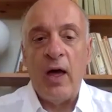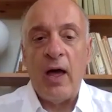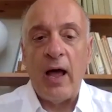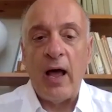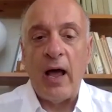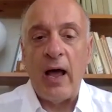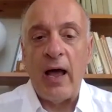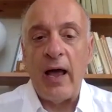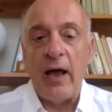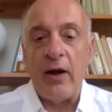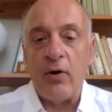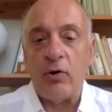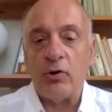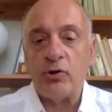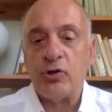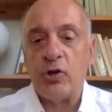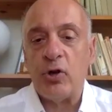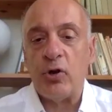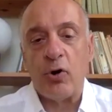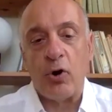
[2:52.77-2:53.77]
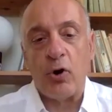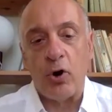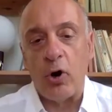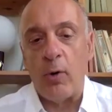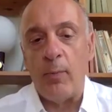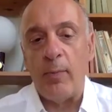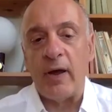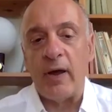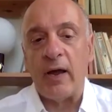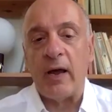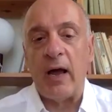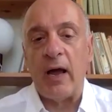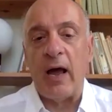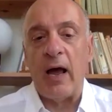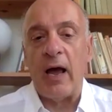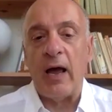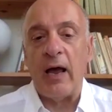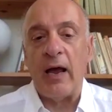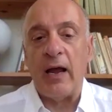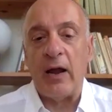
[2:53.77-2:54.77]
and also economic
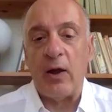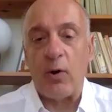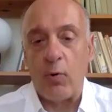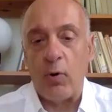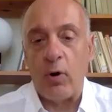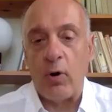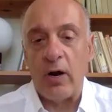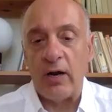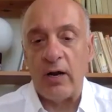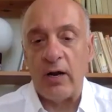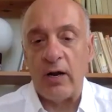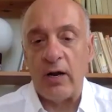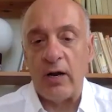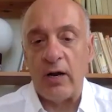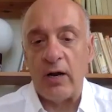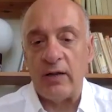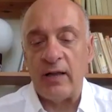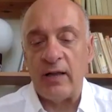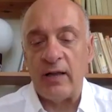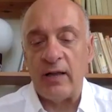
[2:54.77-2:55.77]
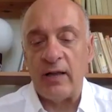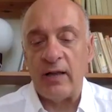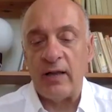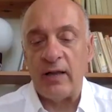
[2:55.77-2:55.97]
inequality,